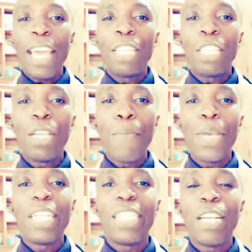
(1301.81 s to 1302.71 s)
H
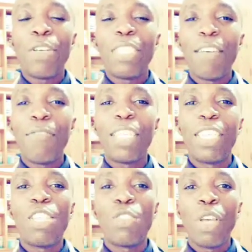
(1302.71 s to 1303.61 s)
means that your
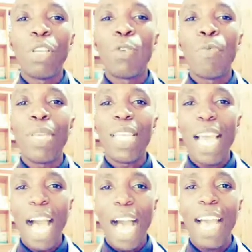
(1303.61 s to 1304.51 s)
cervix is going to
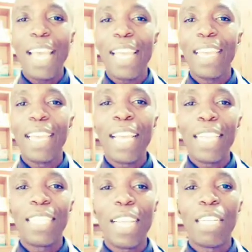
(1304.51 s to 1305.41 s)
be high.
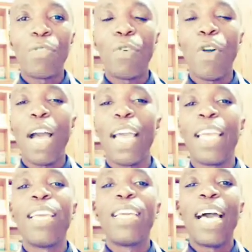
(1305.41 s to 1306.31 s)
H stands for
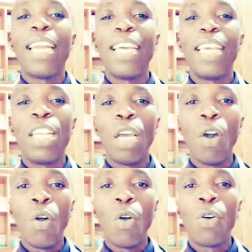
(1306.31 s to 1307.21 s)
high. And then
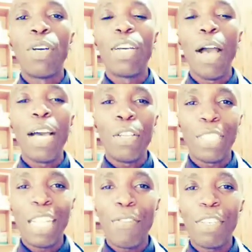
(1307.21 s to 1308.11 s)
O,
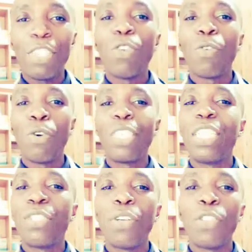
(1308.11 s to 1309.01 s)
your cervix of
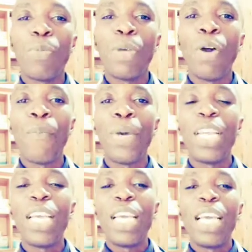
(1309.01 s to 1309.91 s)
course is going to be
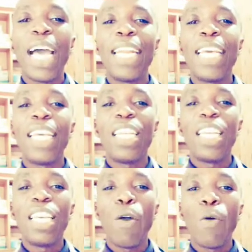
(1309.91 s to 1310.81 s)
open. And then
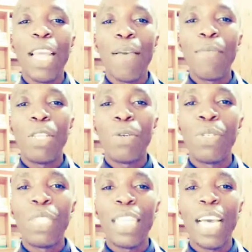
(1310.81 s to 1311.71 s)

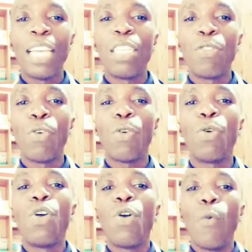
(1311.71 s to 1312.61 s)
W stands
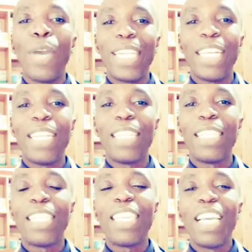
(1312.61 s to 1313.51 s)
for
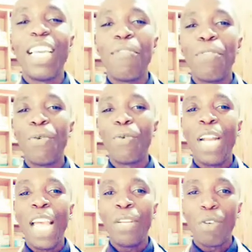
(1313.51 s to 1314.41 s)
wetness. If you
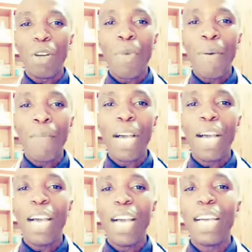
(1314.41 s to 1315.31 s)
would like to
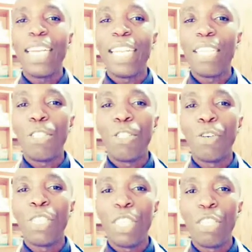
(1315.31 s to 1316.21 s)
remember the
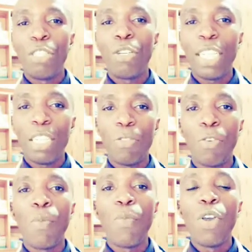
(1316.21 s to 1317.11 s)
shortest
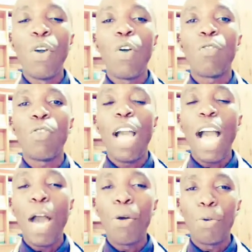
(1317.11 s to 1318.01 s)
form of
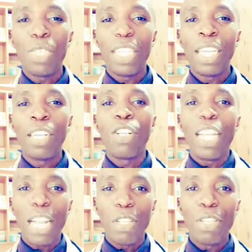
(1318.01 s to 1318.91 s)
how to tell
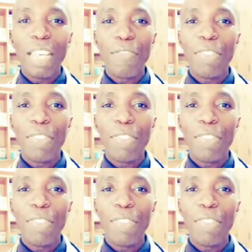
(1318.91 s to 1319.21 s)
that your